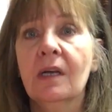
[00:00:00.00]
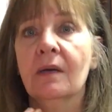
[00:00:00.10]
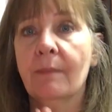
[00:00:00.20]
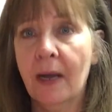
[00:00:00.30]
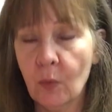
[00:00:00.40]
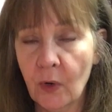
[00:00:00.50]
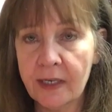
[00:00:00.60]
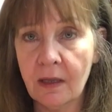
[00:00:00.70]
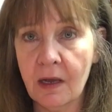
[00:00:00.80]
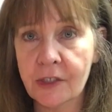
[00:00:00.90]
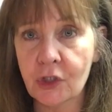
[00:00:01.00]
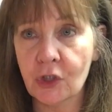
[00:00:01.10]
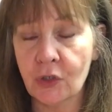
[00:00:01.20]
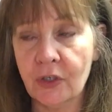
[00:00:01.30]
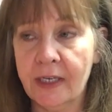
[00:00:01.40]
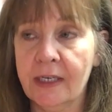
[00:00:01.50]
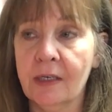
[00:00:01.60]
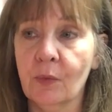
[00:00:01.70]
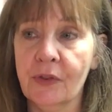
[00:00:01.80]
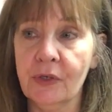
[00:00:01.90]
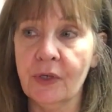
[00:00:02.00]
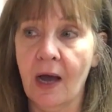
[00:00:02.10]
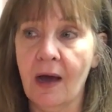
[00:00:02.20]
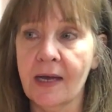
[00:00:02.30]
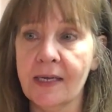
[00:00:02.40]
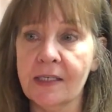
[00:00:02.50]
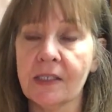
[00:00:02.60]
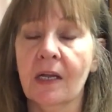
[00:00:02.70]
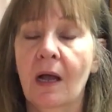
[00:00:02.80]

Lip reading: my weight loss journey with you guys.